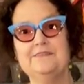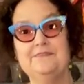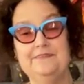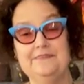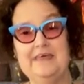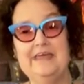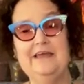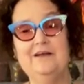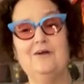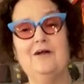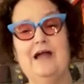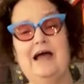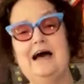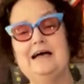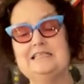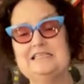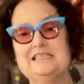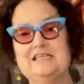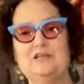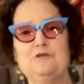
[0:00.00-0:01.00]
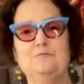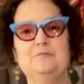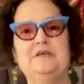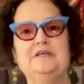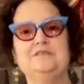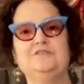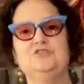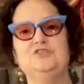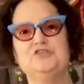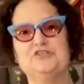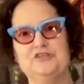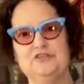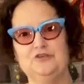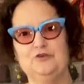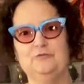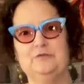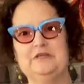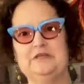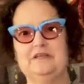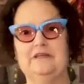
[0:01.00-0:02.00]
they are asking me
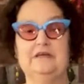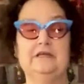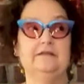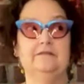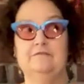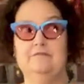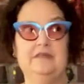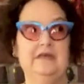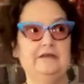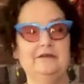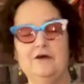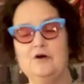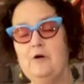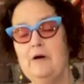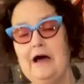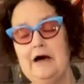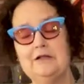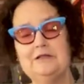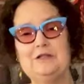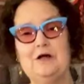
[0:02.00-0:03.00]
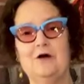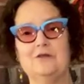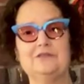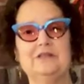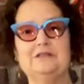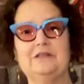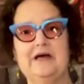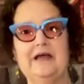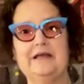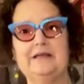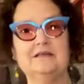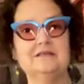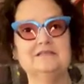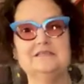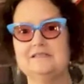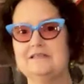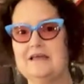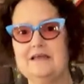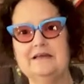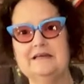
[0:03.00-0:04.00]
genuinely. They know how long the line is,
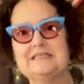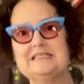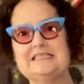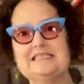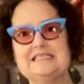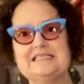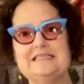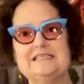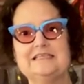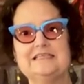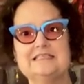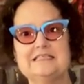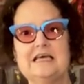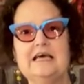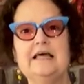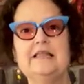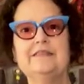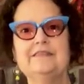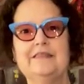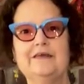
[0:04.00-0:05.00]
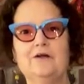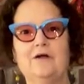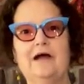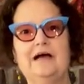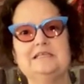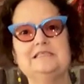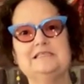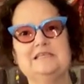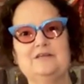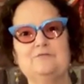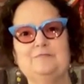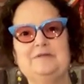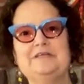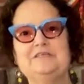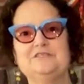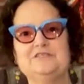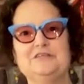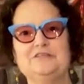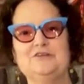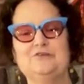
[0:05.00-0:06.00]
they can see it. They're asking me a
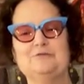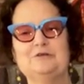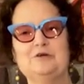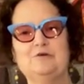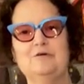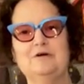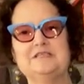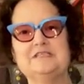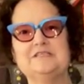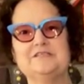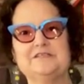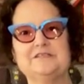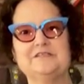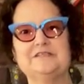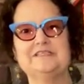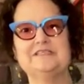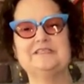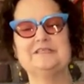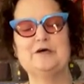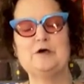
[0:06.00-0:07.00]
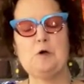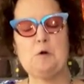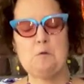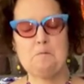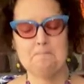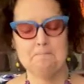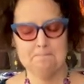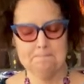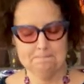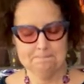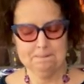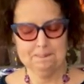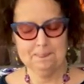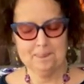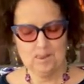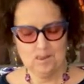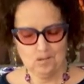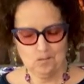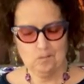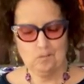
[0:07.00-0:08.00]
genuine question. So
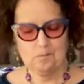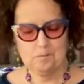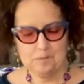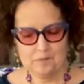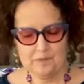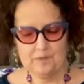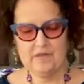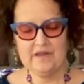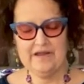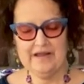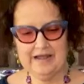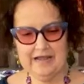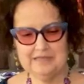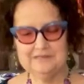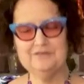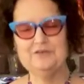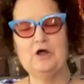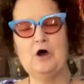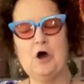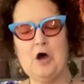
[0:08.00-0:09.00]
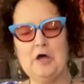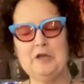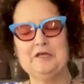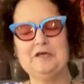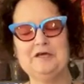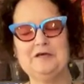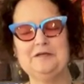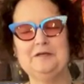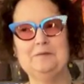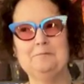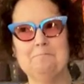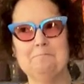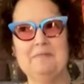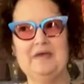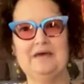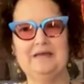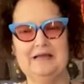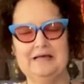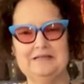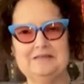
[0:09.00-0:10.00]
I nodded
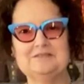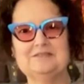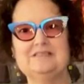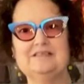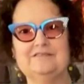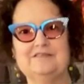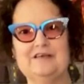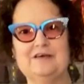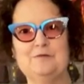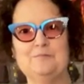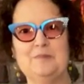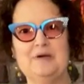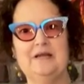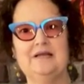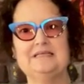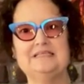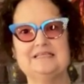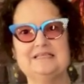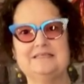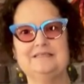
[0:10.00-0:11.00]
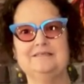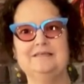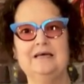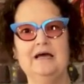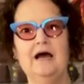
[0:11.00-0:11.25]
and I looked at them and I said,